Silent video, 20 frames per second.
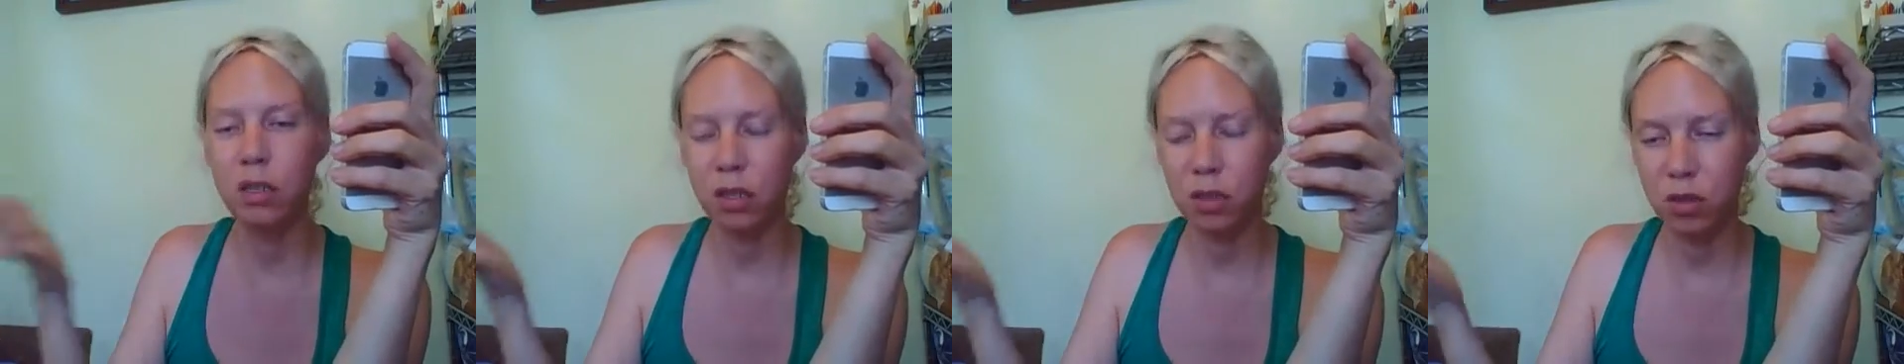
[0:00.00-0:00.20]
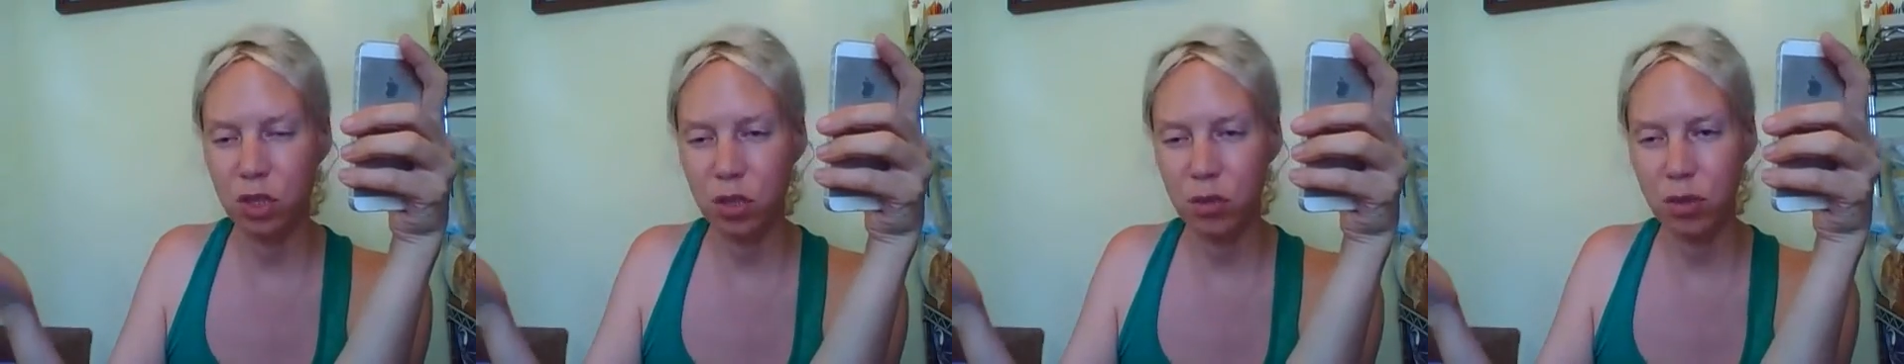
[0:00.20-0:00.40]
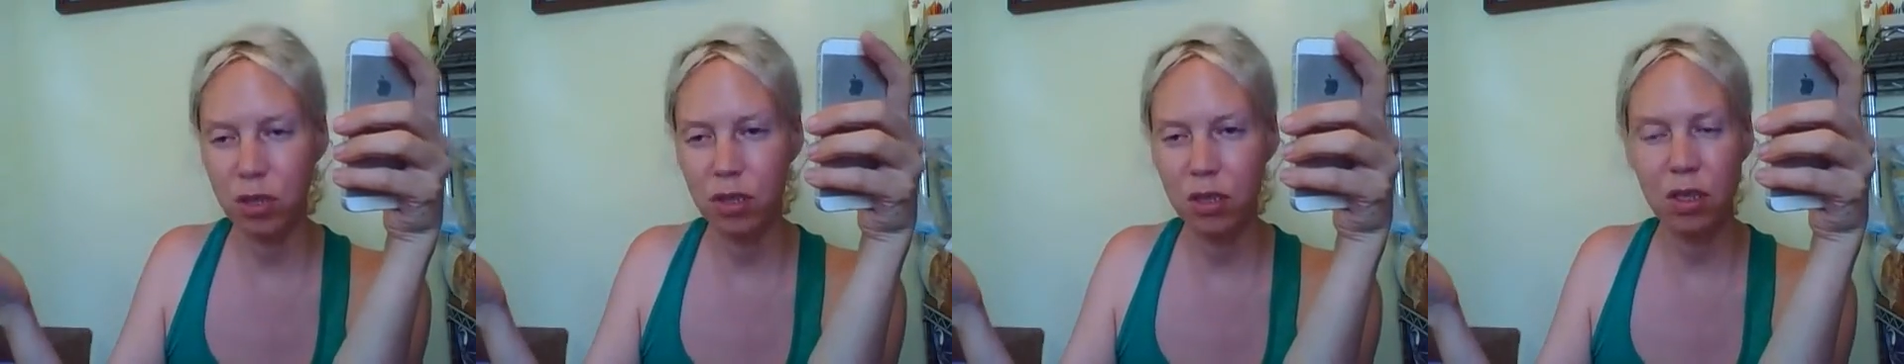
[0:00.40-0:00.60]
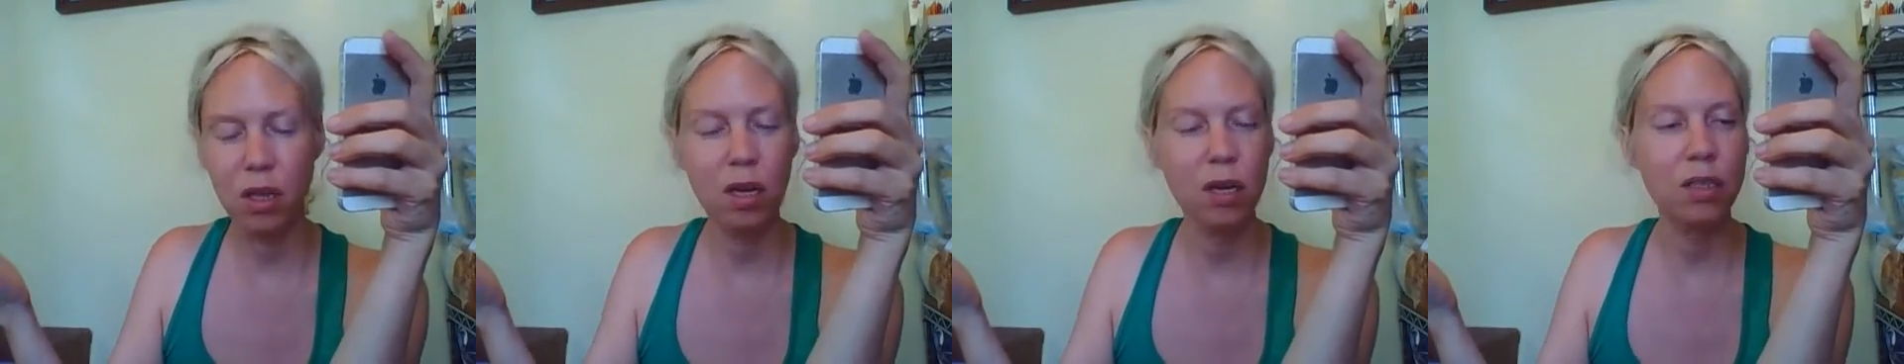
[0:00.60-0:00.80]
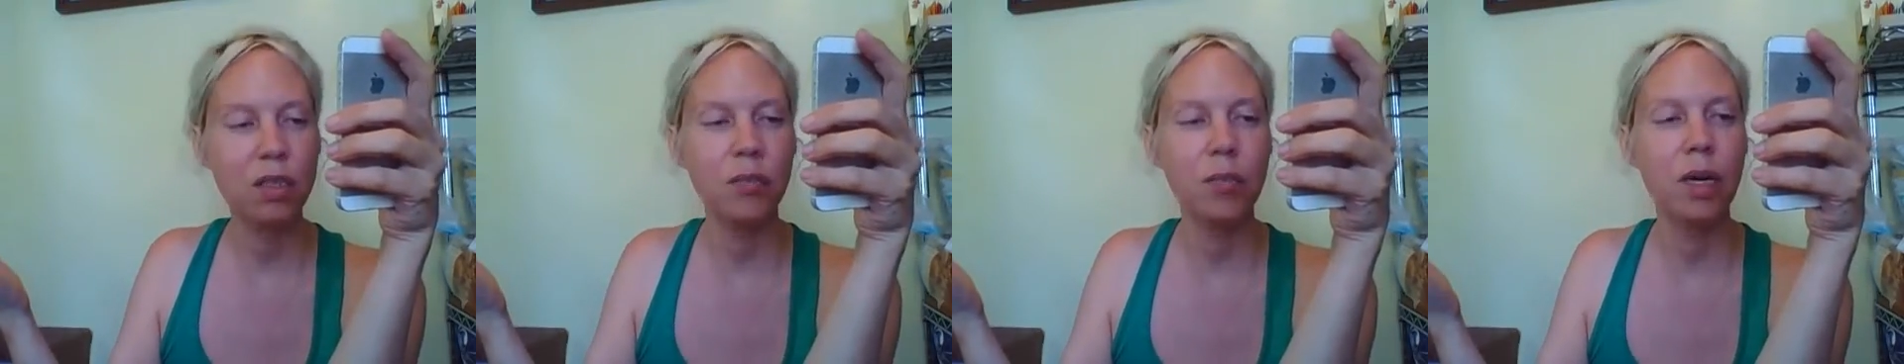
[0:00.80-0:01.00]
you know, she really
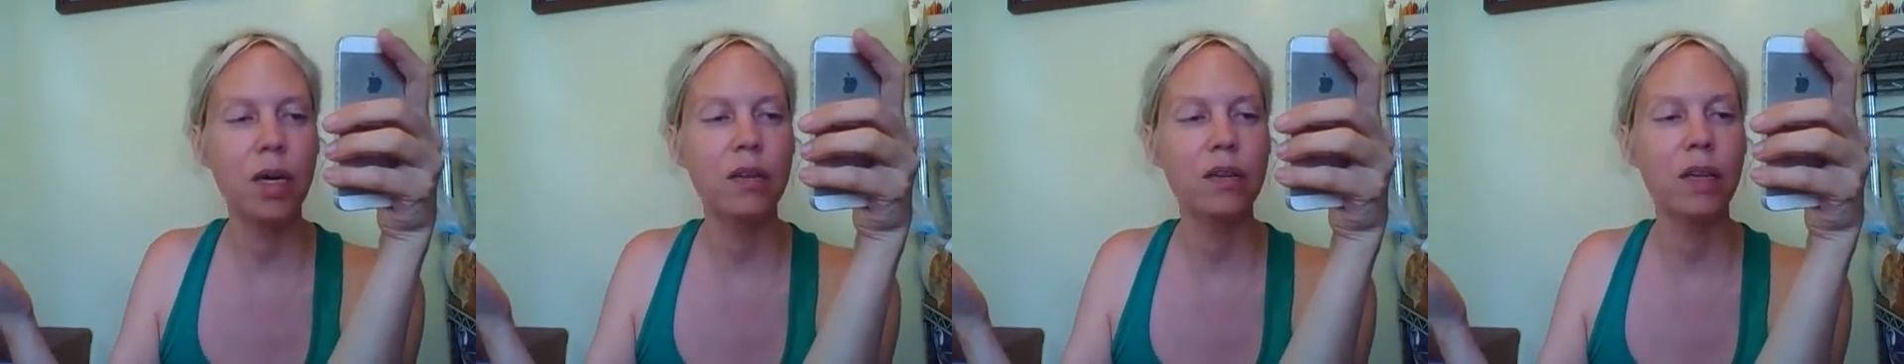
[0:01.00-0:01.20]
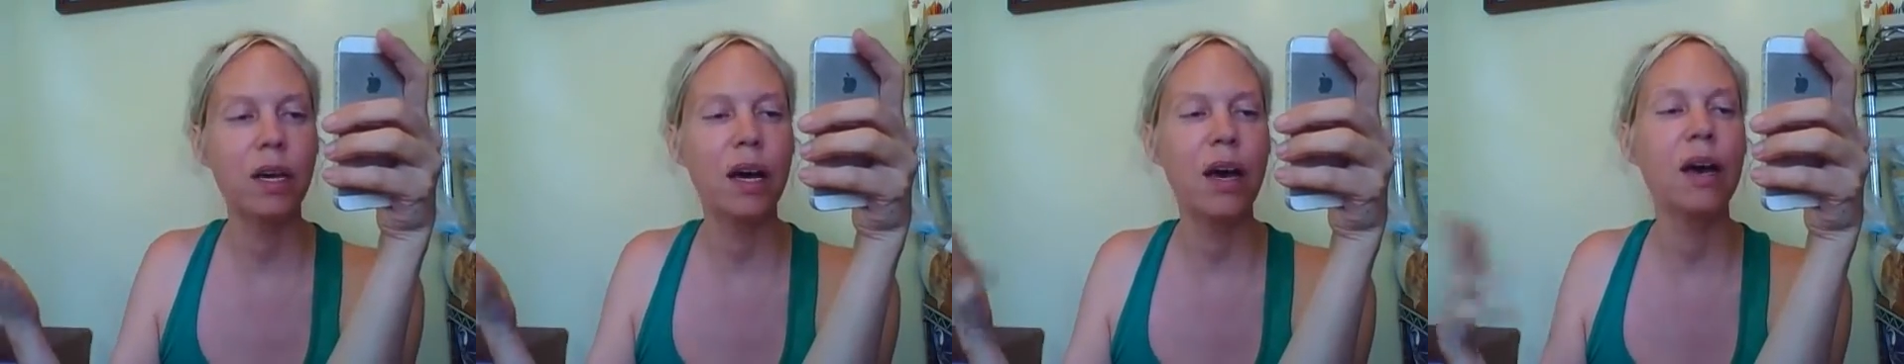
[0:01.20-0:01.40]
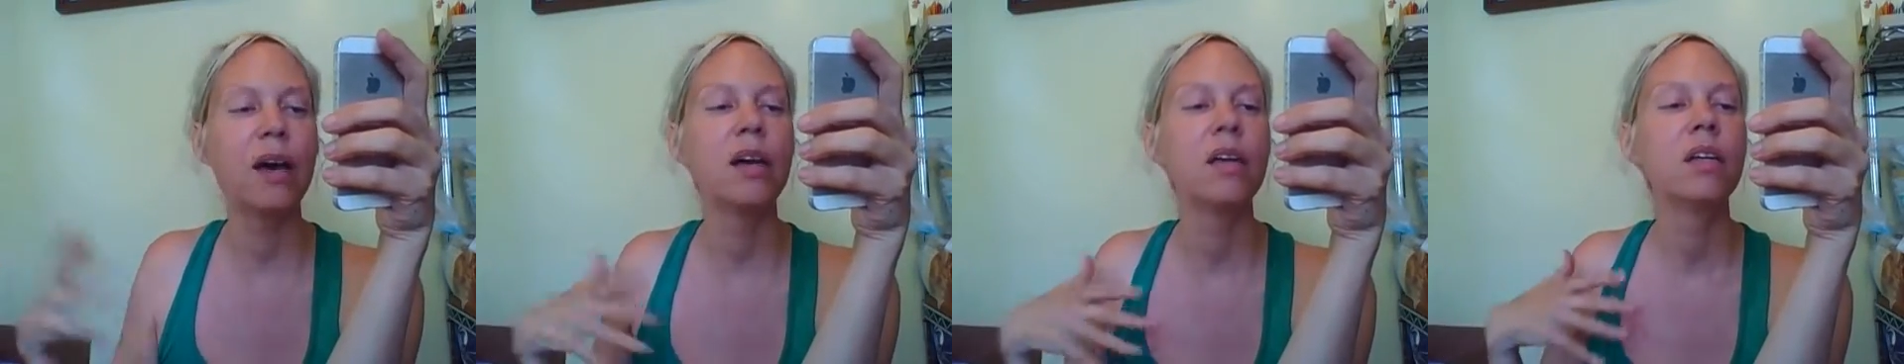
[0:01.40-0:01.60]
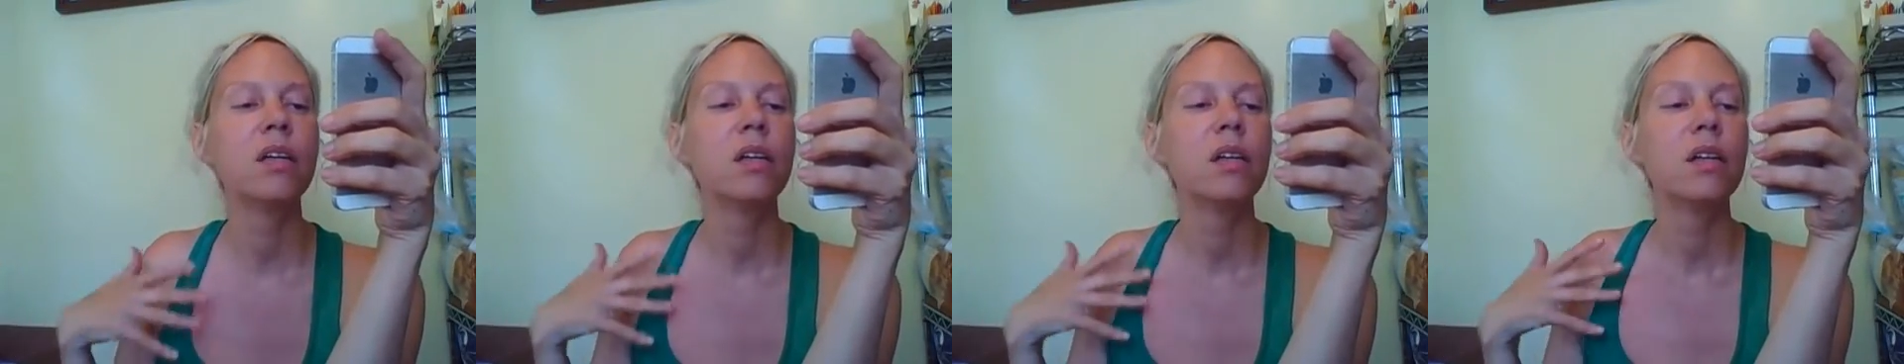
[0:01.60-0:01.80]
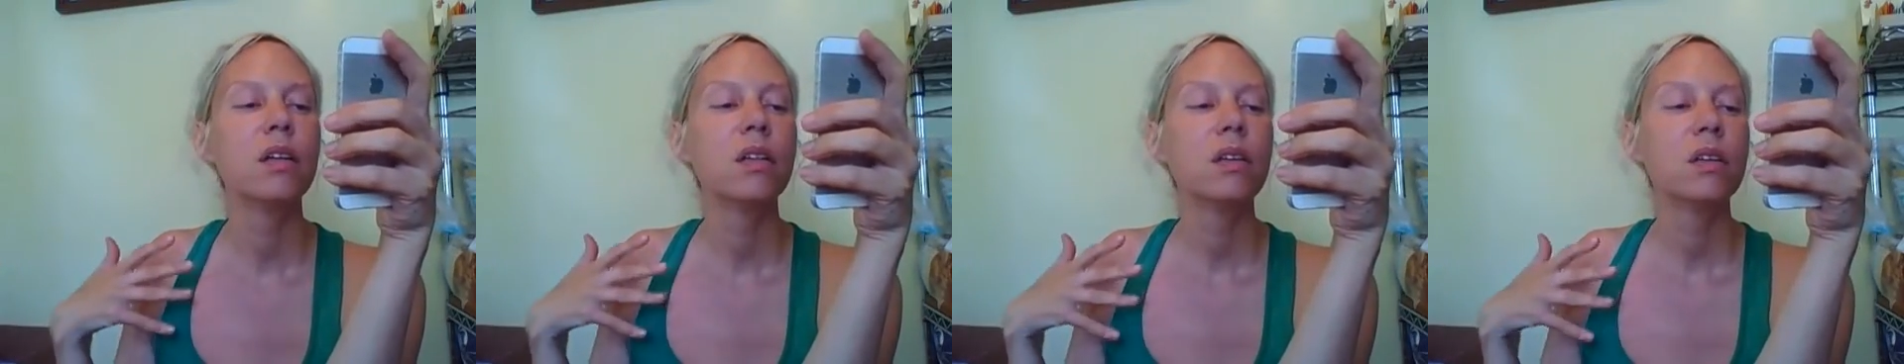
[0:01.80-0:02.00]
talks about that.